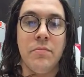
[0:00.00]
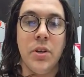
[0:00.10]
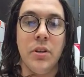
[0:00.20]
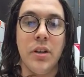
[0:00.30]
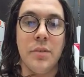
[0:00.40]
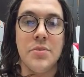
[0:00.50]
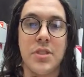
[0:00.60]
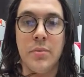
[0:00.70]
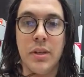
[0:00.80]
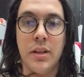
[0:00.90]
You can come
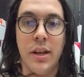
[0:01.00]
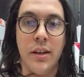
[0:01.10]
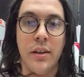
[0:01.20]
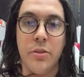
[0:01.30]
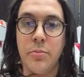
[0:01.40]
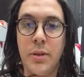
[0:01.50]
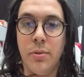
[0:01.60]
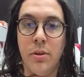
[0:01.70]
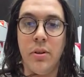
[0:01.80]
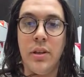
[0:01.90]
see me and other
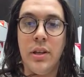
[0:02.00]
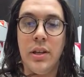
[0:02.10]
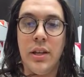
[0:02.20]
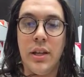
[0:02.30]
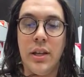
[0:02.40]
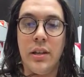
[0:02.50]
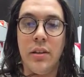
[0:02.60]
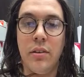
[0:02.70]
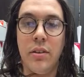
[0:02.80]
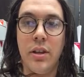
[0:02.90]
people
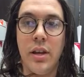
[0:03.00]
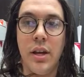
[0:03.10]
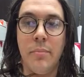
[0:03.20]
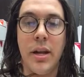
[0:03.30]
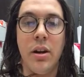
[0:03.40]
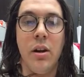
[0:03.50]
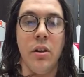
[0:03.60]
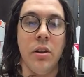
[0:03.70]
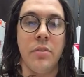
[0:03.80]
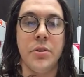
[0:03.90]
in the main
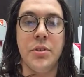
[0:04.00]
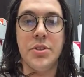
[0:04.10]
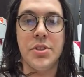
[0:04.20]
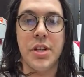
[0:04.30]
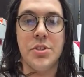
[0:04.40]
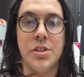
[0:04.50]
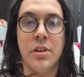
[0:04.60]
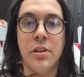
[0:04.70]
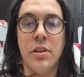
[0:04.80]
hall of Union Station